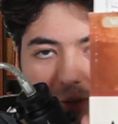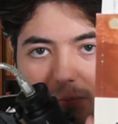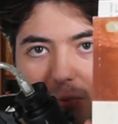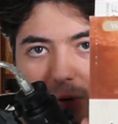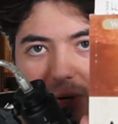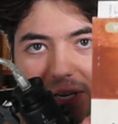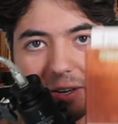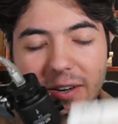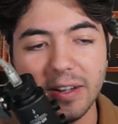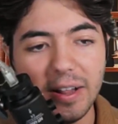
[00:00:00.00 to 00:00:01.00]
right
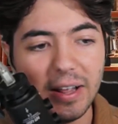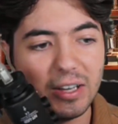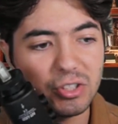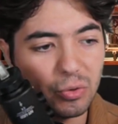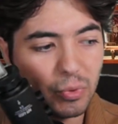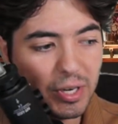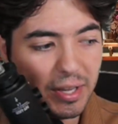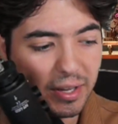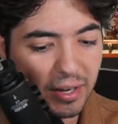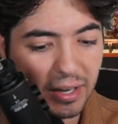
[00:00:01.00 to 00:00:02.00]
here. Started
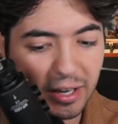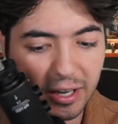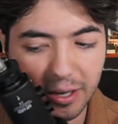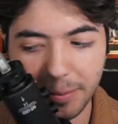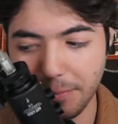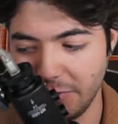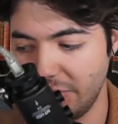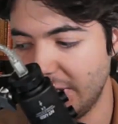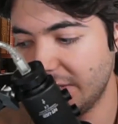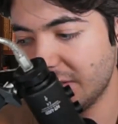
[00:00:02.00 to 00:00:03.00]
reading it a
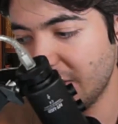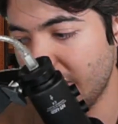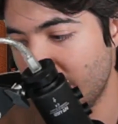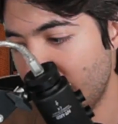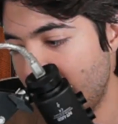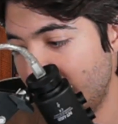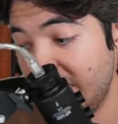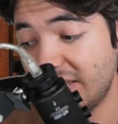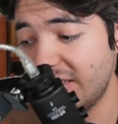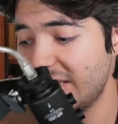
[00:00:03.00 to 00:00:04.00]
few days ago, and
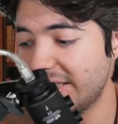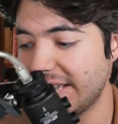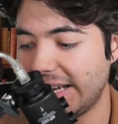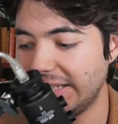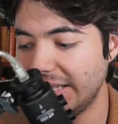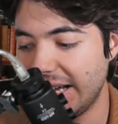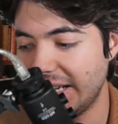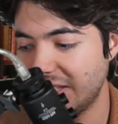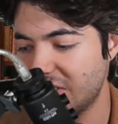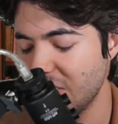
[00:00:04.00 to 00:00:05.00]
he says exactly
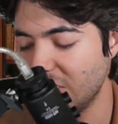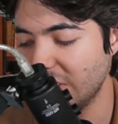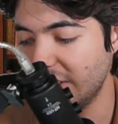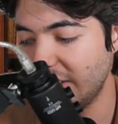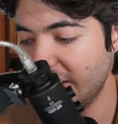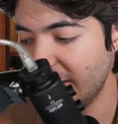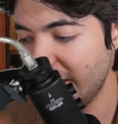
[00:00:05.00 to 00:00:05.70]
that. It's so good.